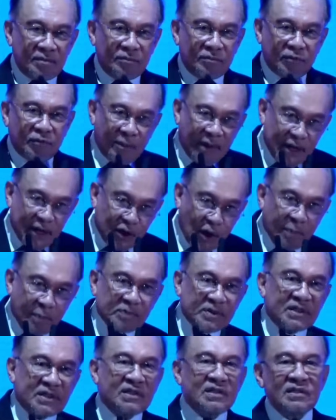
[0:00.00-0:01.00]
from
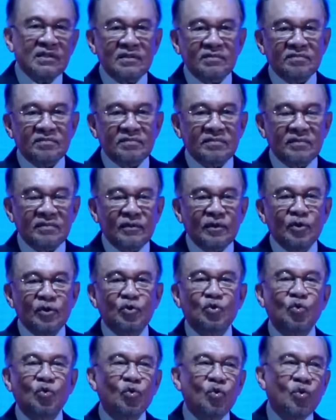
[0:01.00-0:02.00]
adoption
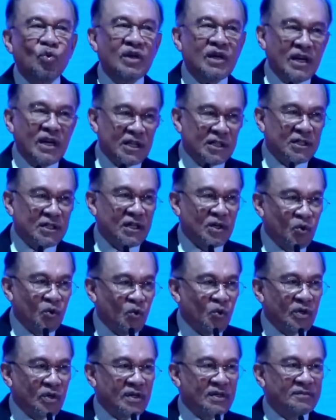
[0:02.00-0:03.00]
to
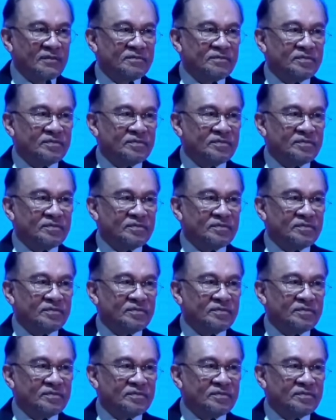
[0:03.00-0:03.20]
nationhood.